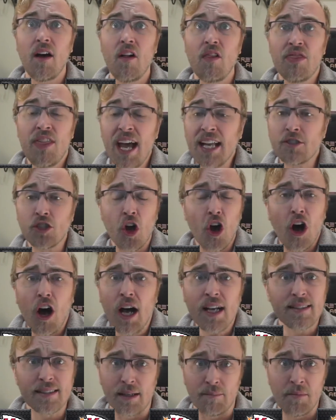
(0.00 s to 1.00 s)
That's
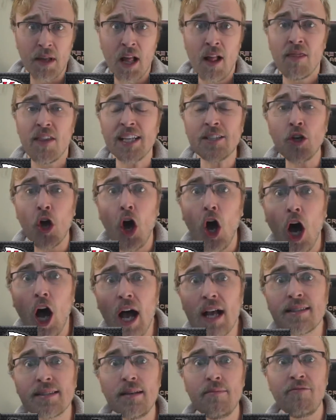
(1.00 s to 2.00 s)
awesome. That's
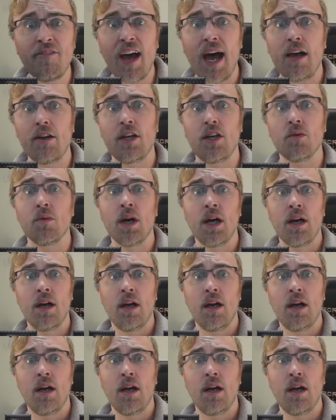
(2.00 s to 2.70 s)
awesome value.